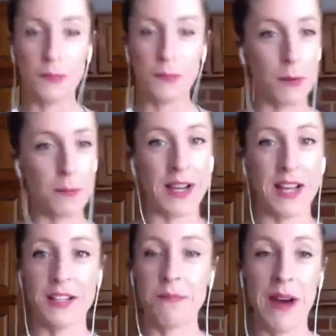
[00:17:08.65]
Double
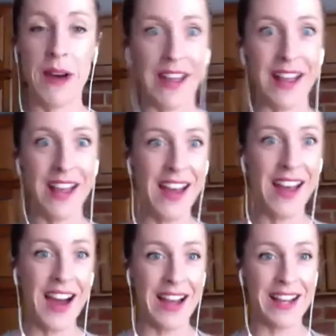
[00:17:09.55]
punch. But
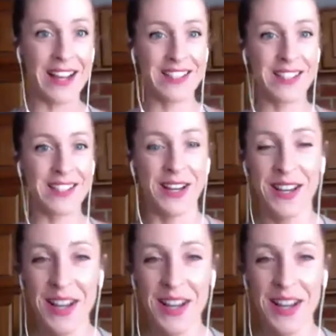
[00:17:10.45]
I get to